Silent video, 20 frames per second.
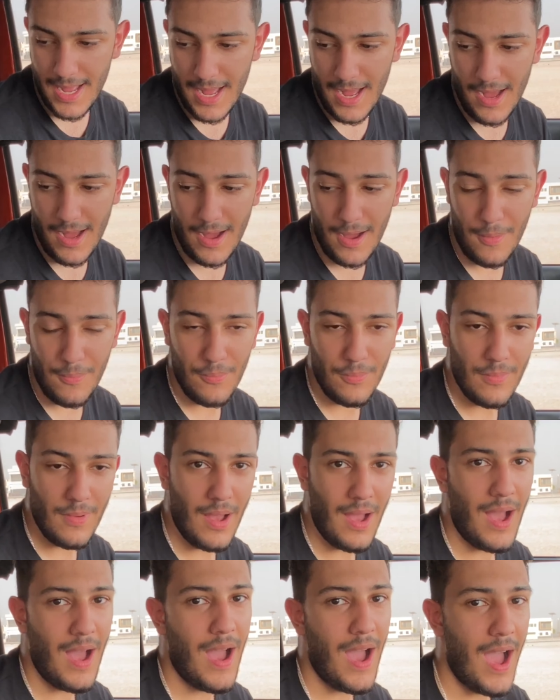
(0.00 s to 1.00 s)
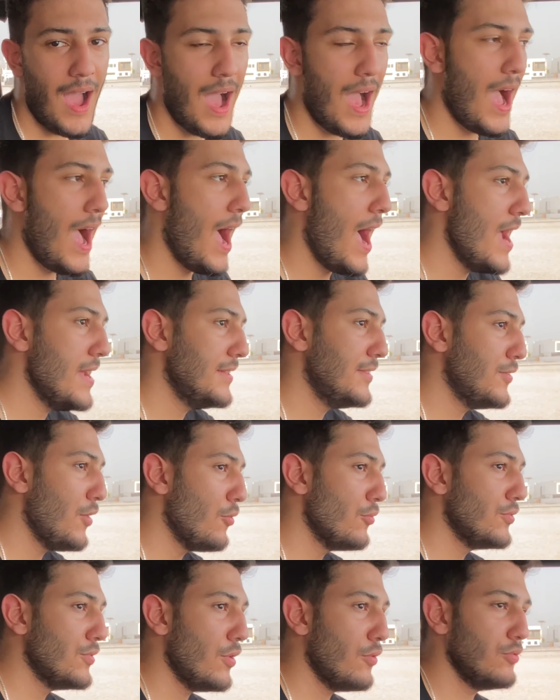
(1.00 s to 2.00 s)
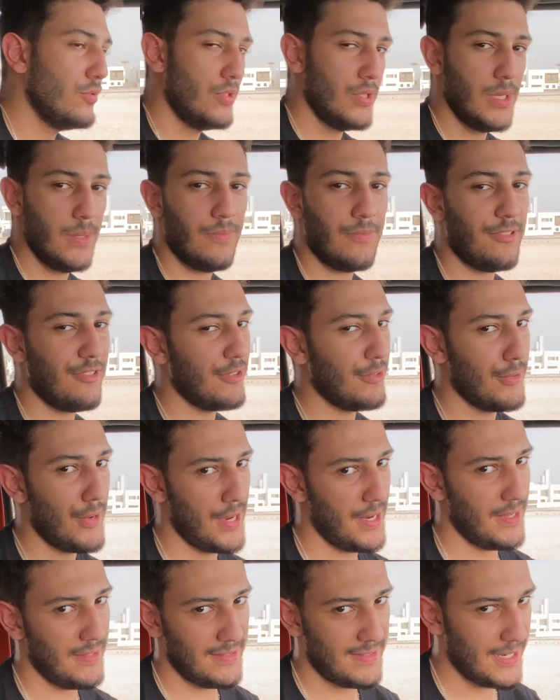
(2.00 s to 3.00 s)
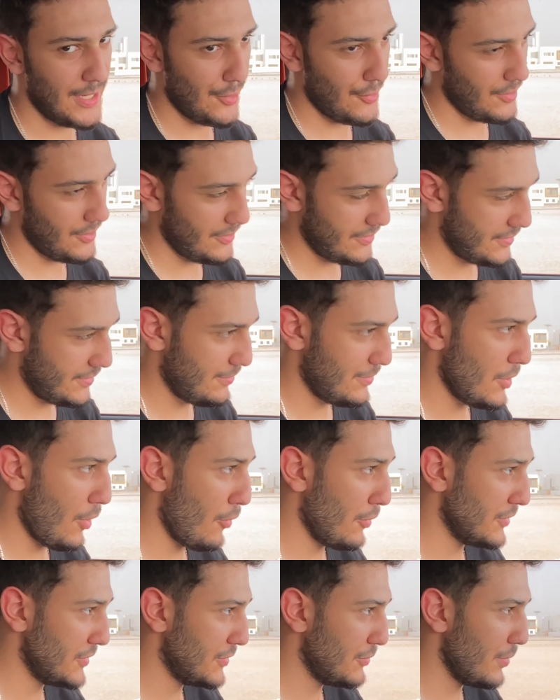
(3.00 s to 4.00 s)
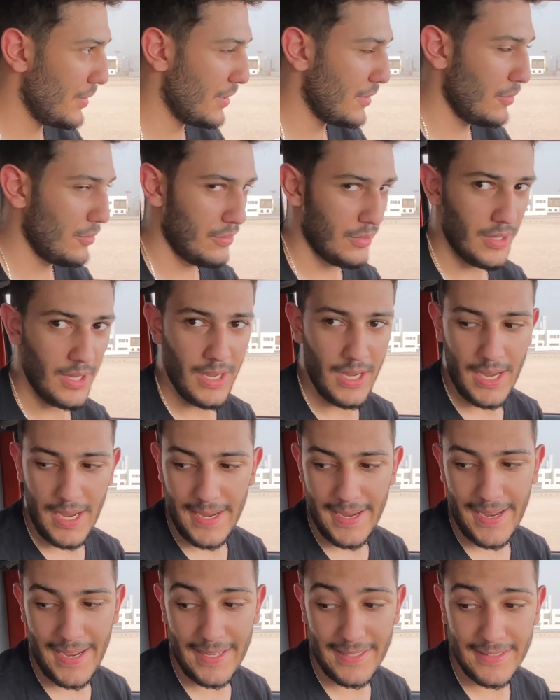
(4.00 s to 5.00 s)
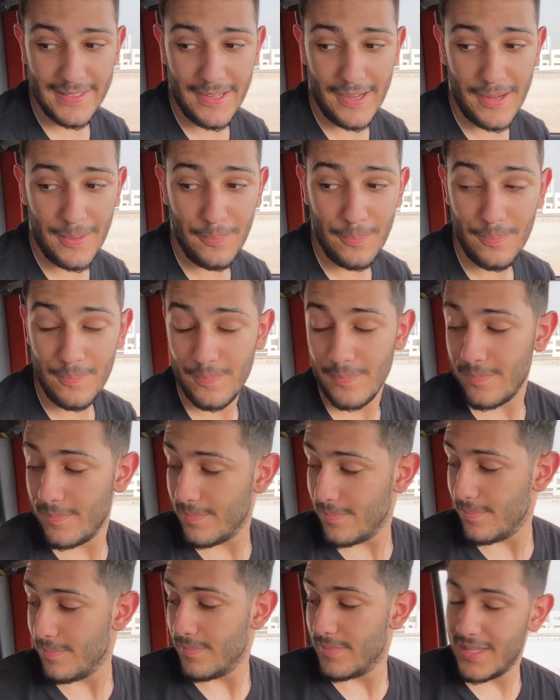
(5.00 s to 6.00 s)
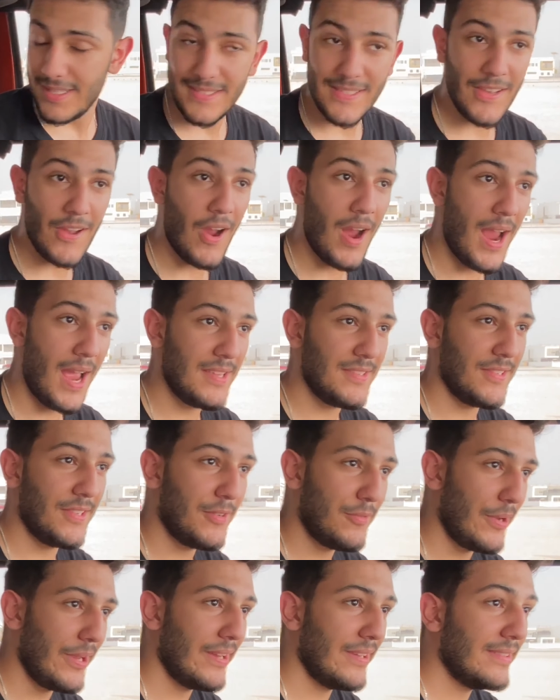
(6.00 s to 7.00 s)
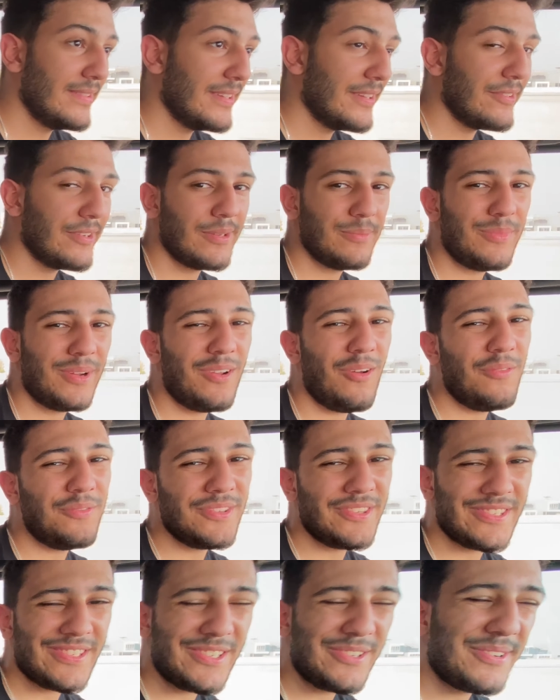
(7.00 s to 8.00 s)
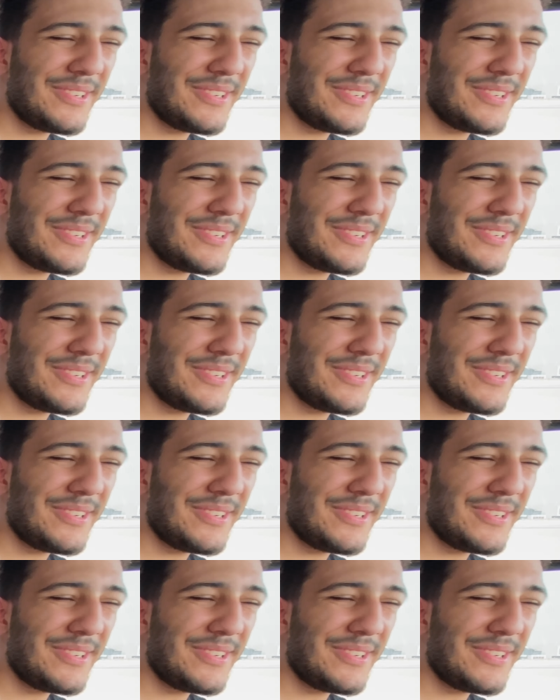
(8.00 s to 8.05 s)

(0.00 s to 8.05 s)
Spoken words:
I don't know Jeep for great interiors, to be honest with you. And this car has a great interior, but obviously you're